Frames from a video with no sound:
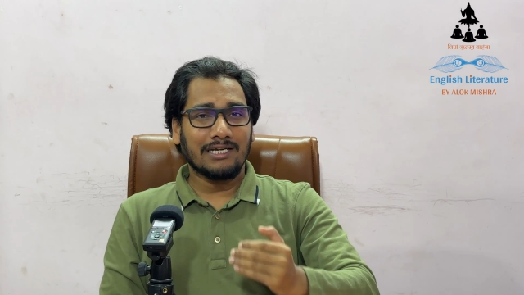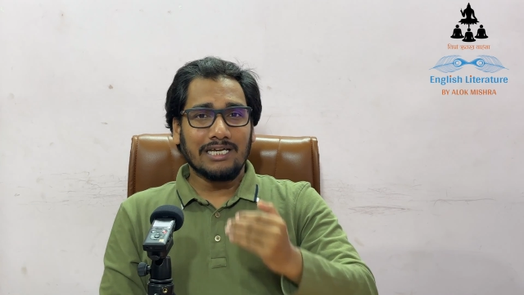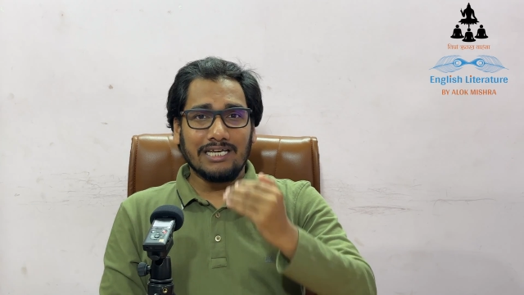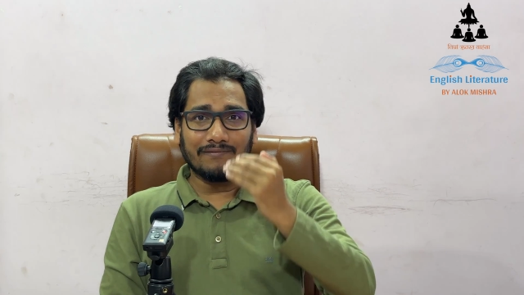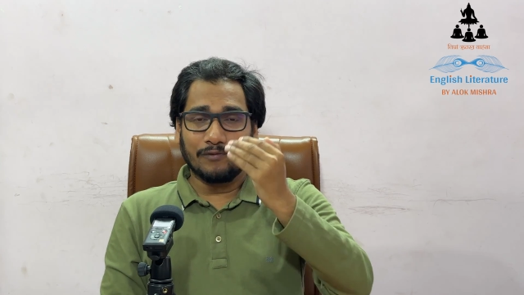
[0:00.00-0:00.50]

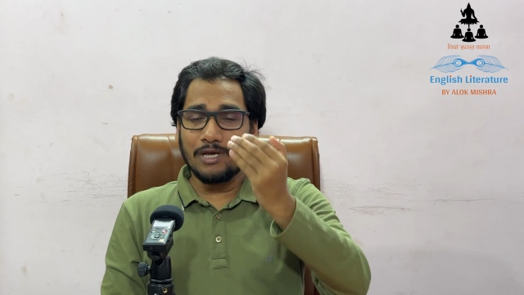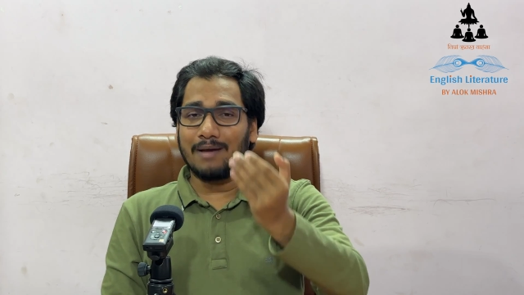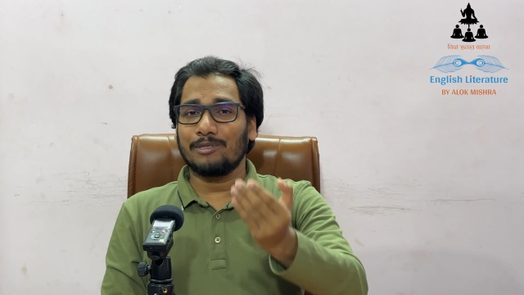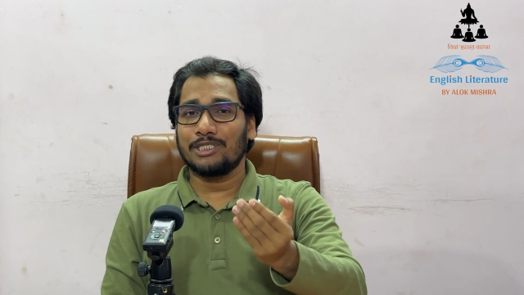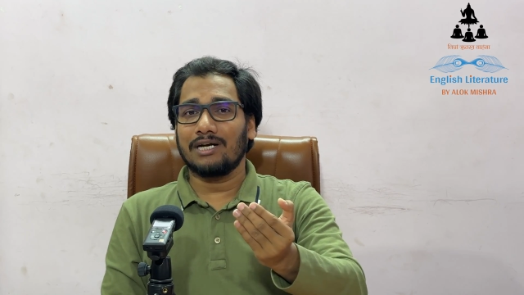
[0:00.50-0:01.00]
if we
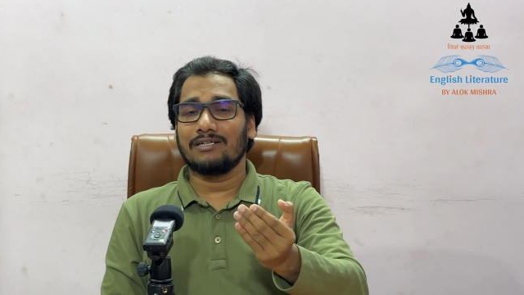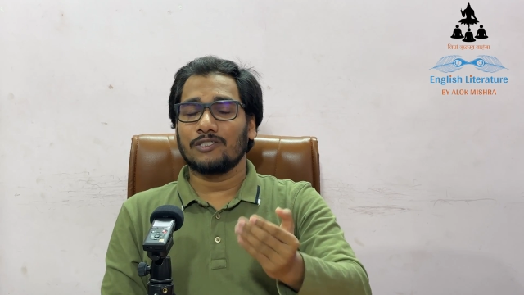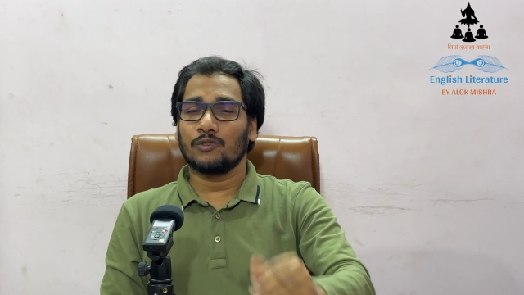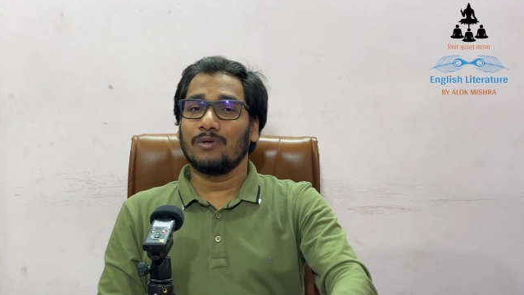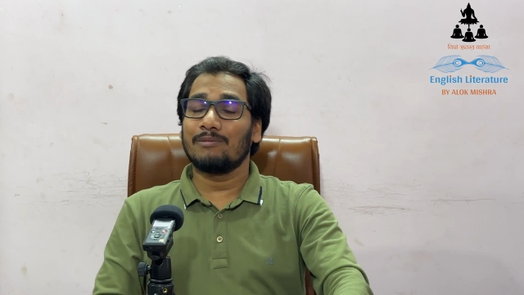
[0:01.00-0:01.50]
have a
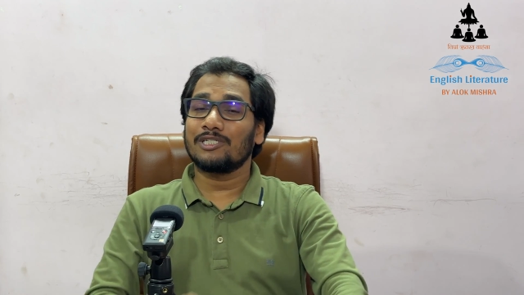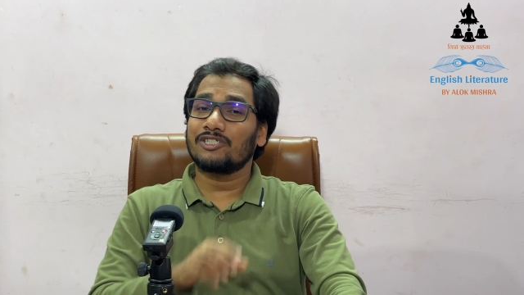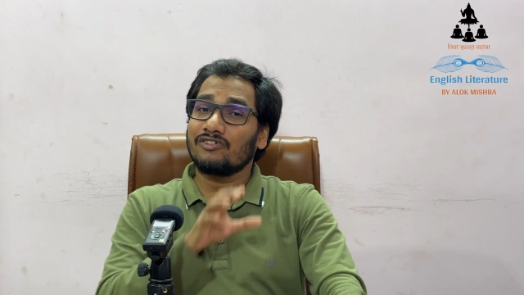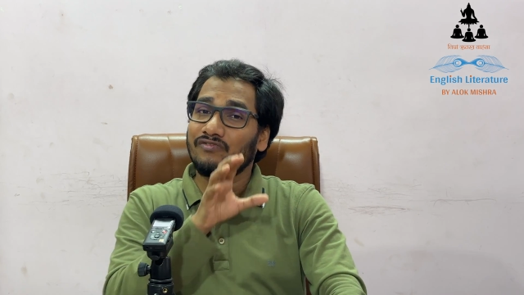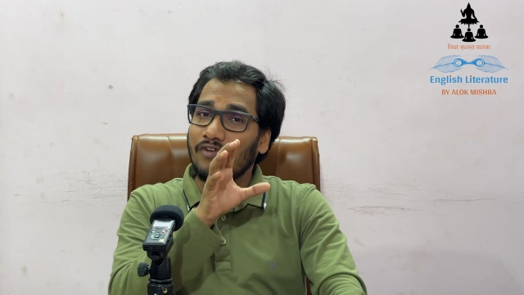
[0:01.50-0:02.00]
chance, we
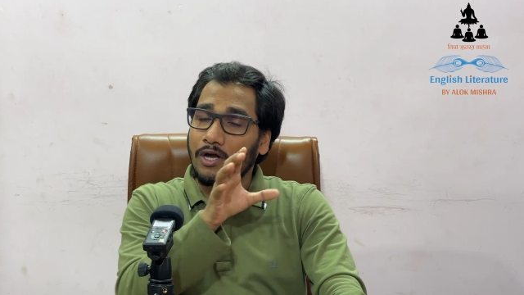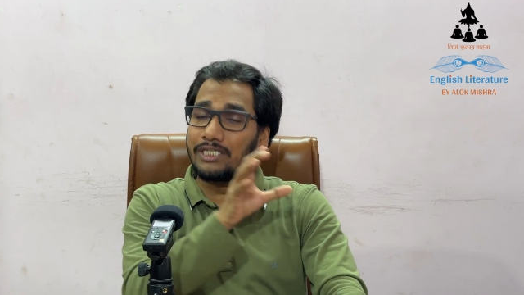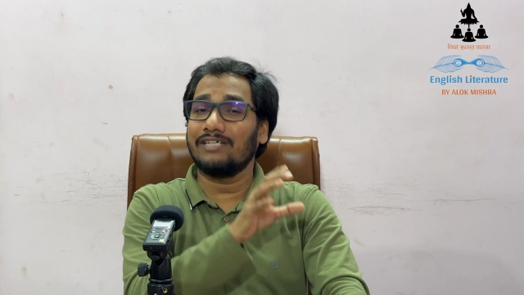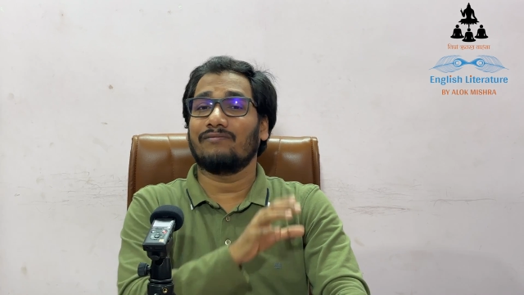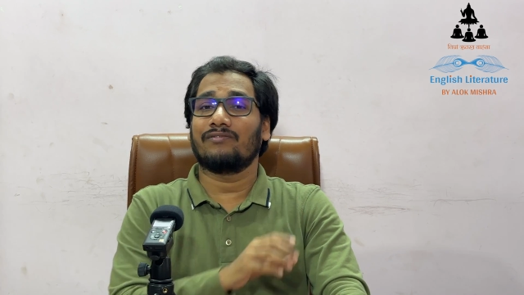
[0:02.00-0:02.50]
must
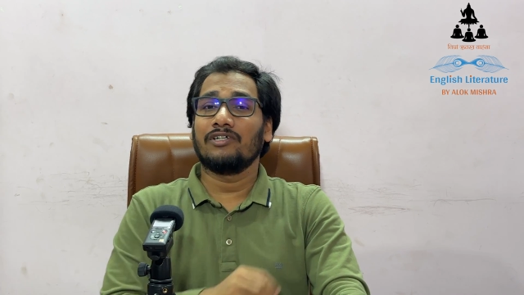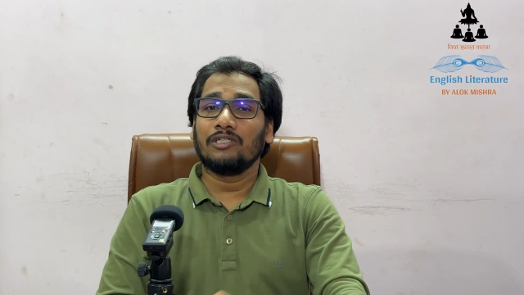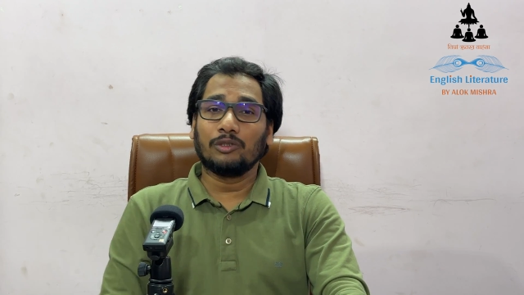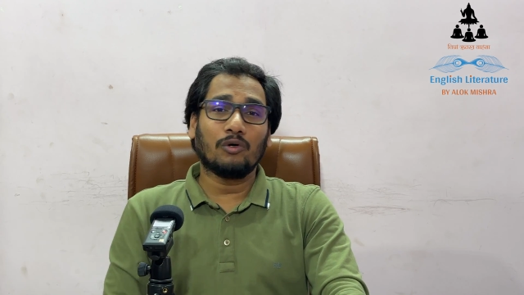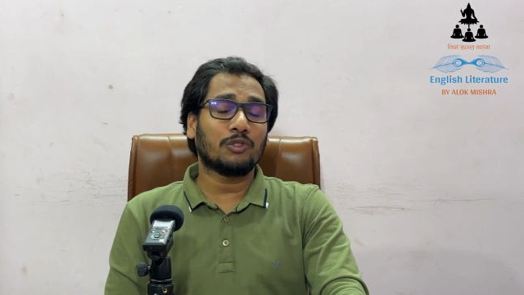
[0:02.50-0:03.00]
forgive
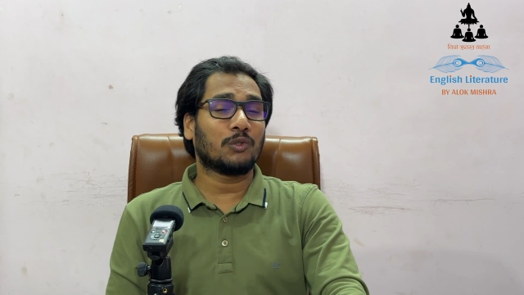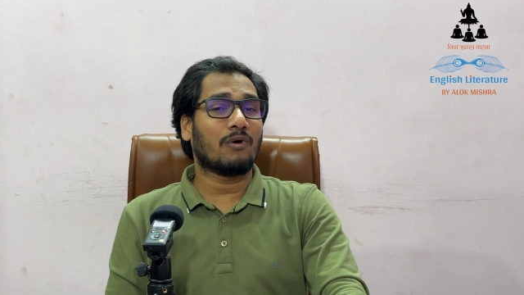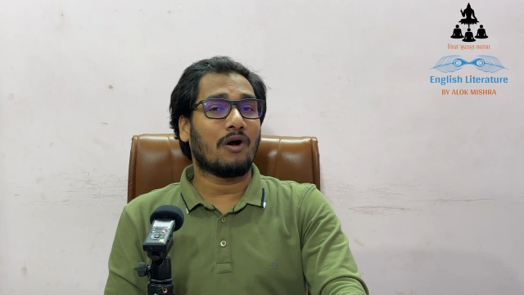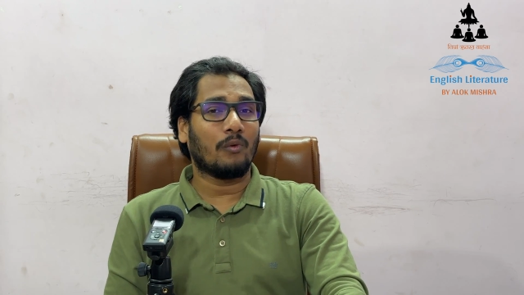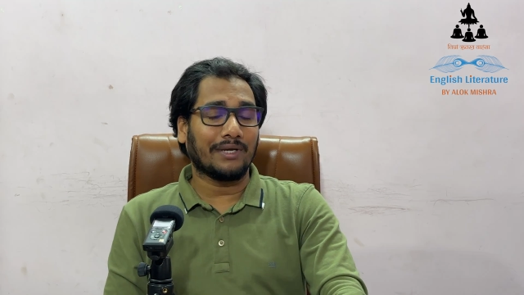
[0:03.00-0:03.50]
those who
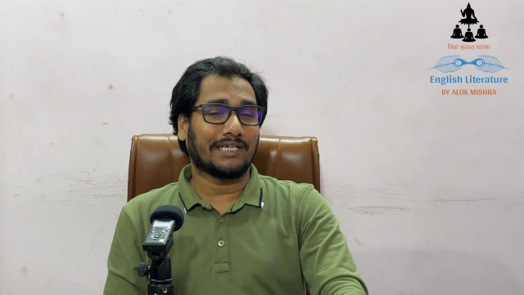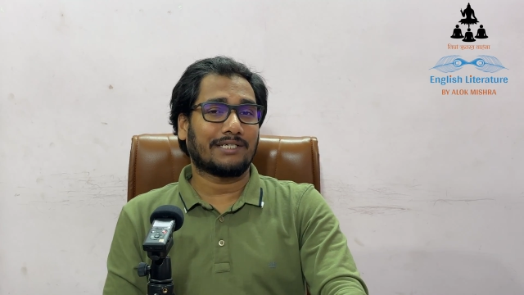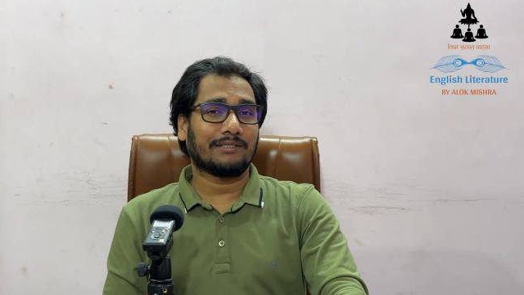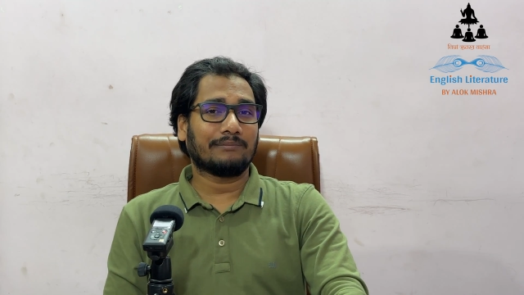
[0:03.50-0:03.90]
are weak.